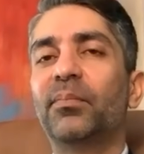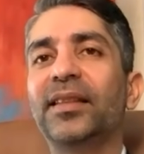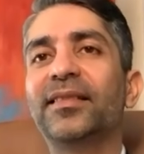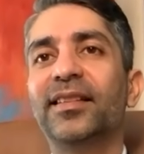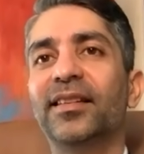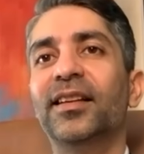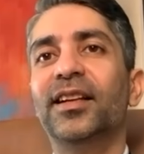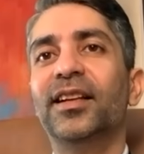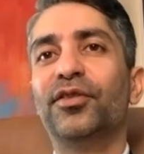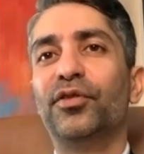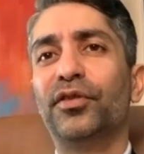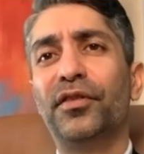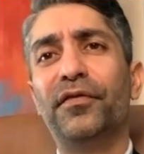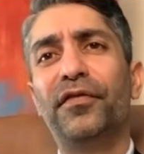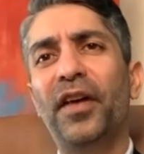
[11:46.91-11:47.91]
So wow. it's a
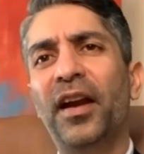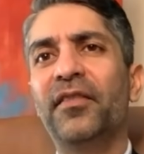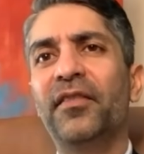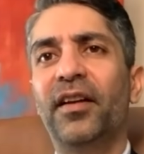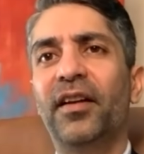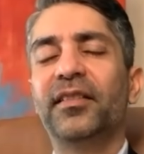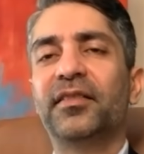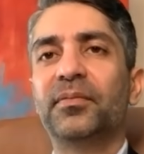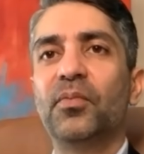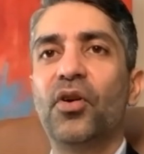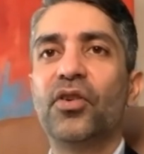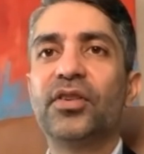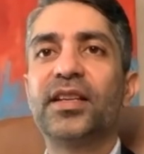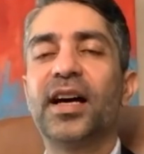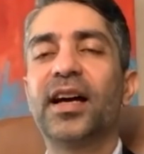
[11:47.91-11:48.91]
very, very small
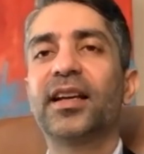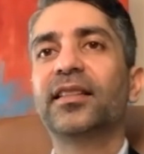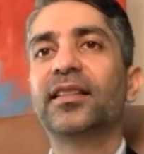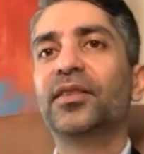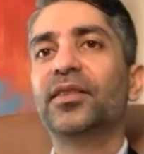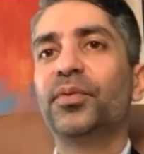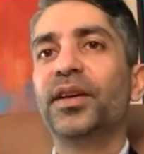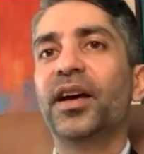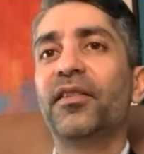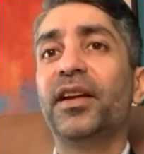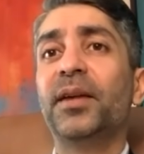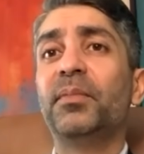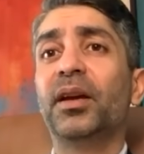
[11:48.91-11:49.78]
target that we are aiming